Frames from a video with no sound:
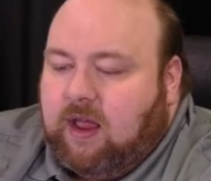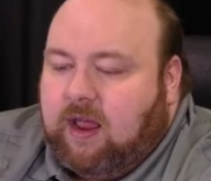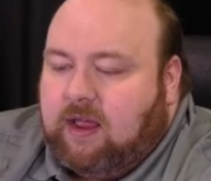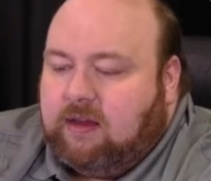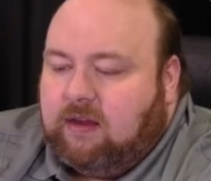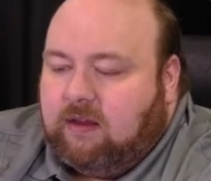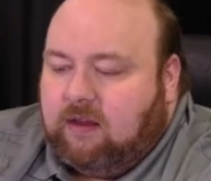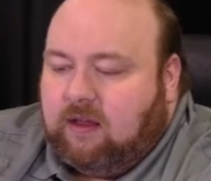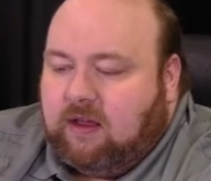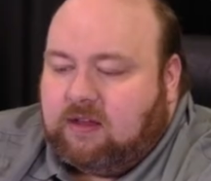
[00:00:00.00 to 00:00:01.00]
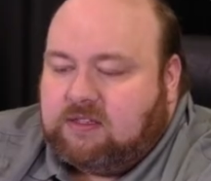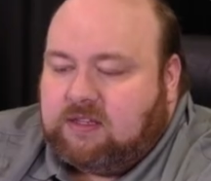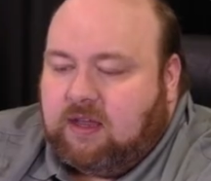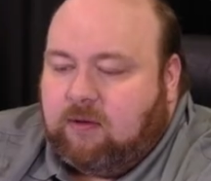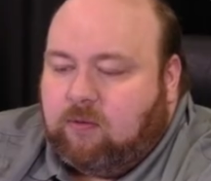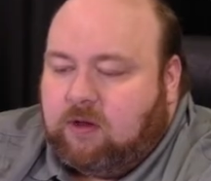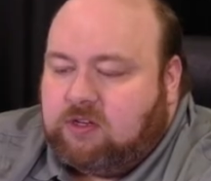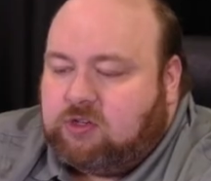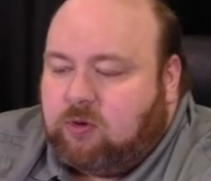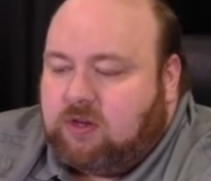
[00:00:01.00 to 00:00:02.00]
And I could say
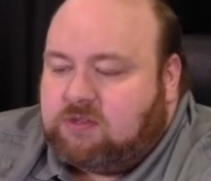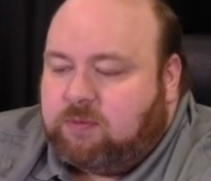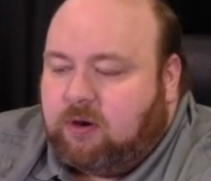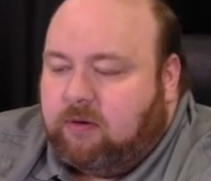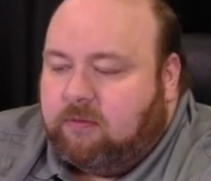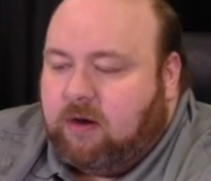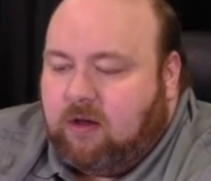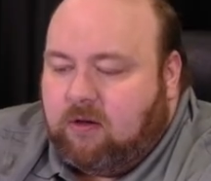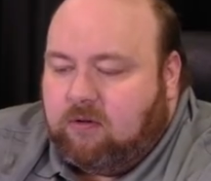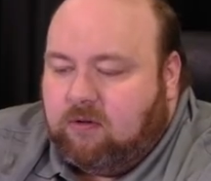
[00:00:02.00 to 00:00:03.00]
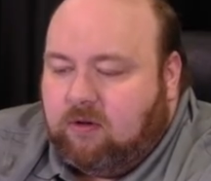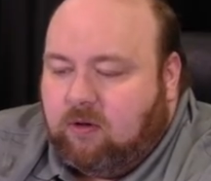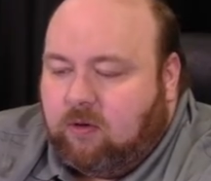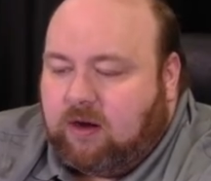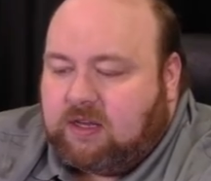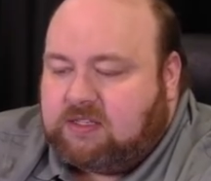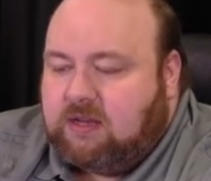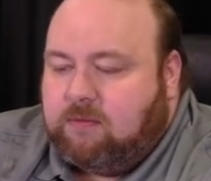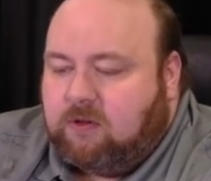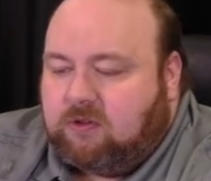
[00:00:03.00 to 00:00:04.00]
one choice per row, or I could
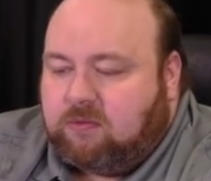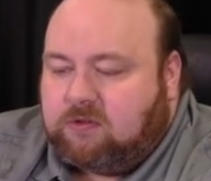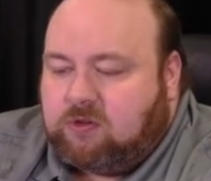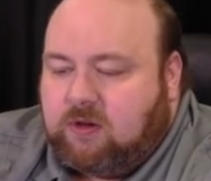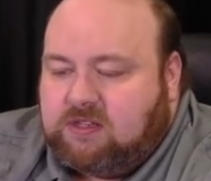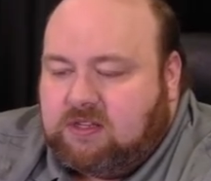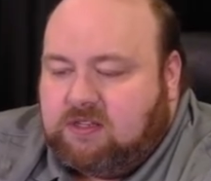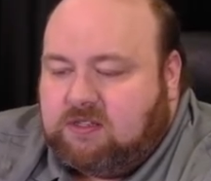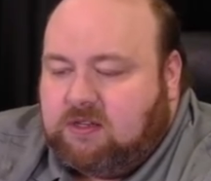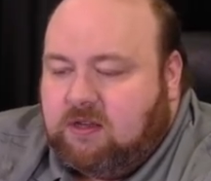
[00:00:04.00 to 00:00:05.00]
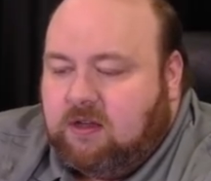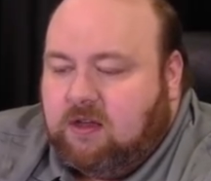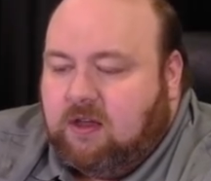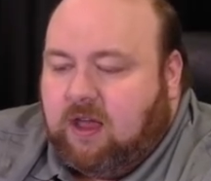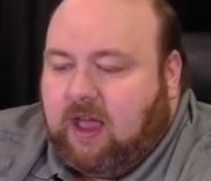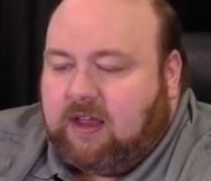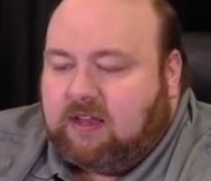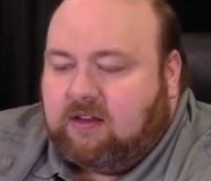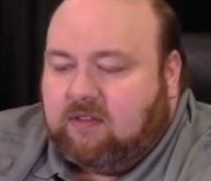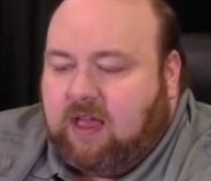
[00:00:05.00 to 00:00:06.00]
say multiple choices. I
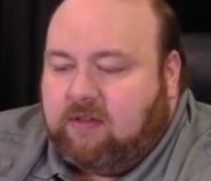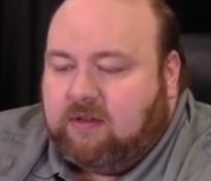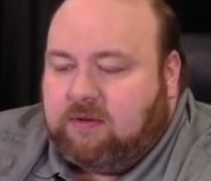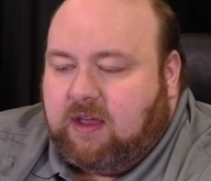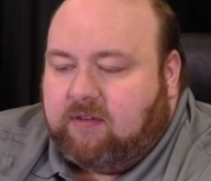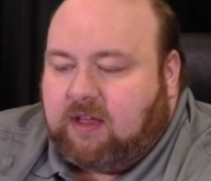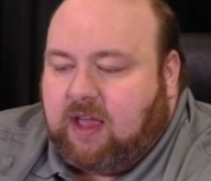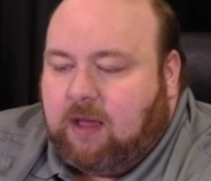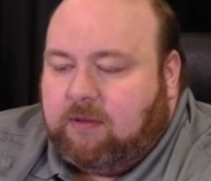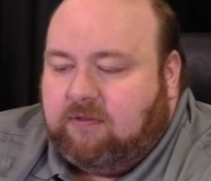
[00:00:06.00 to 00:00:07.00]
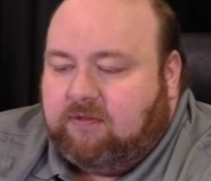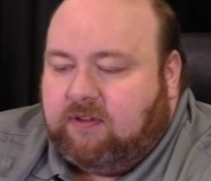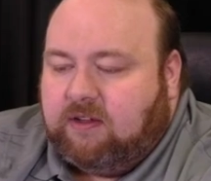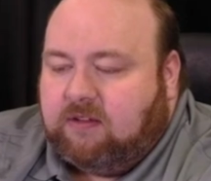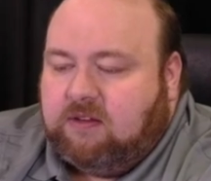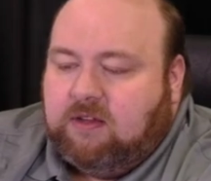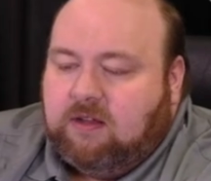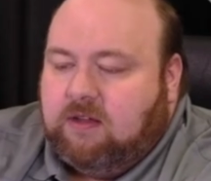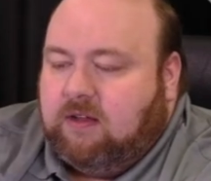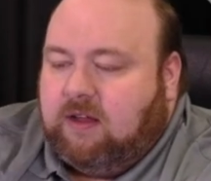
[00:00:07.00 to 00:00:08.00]
could allow them to have a comment field,
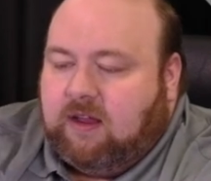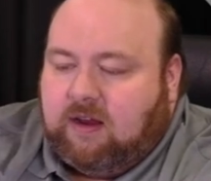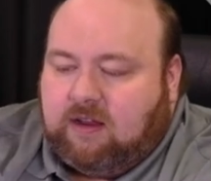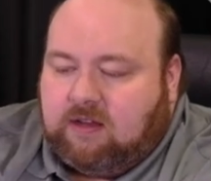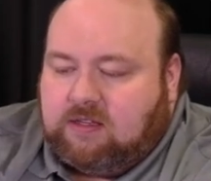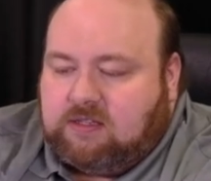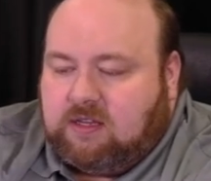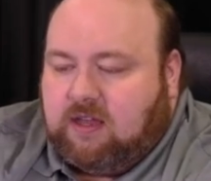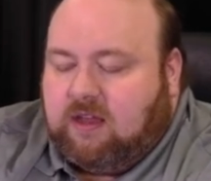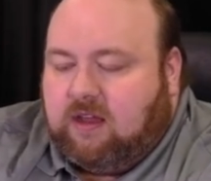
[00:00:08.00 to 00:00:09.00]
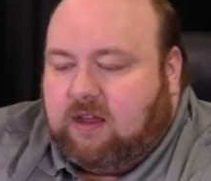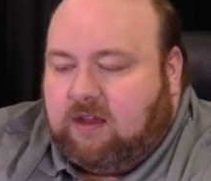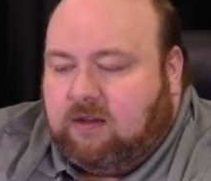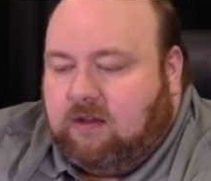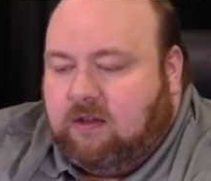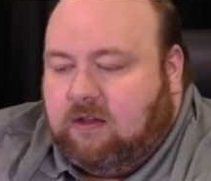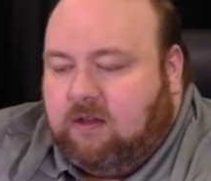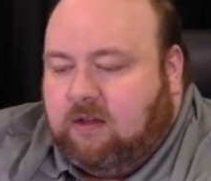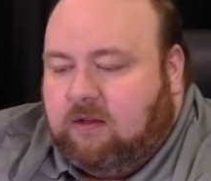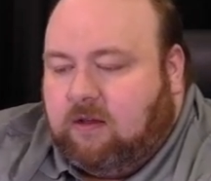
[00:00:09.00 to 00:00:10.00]
and I could say,
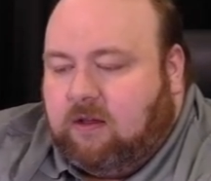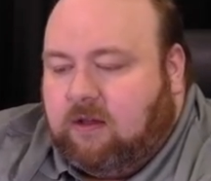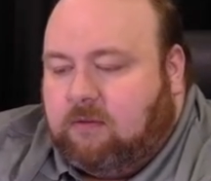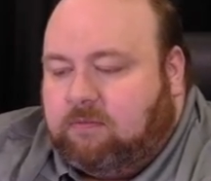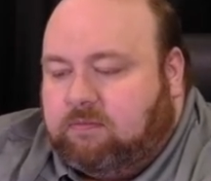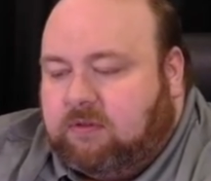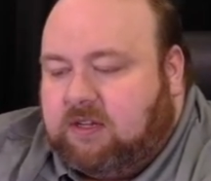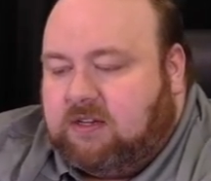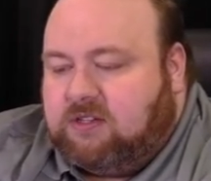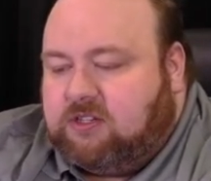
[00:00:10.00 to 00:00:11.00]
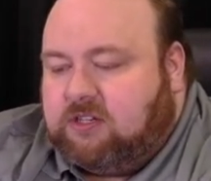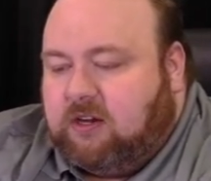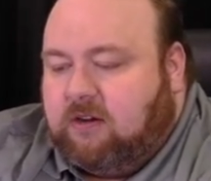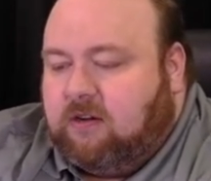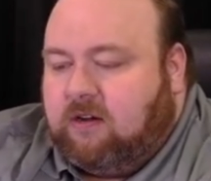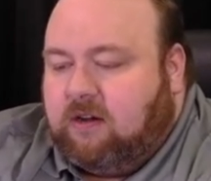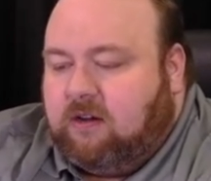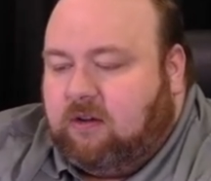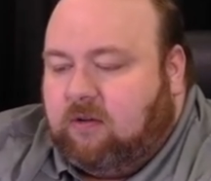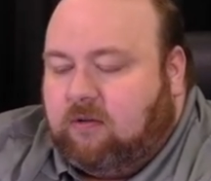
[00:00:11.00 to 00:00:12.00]
please share
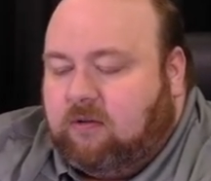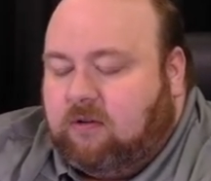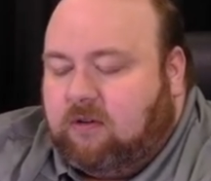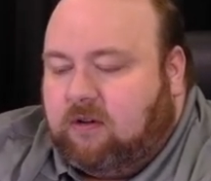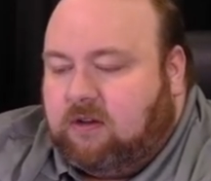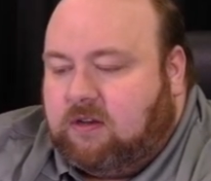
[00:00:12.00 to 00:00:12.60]
your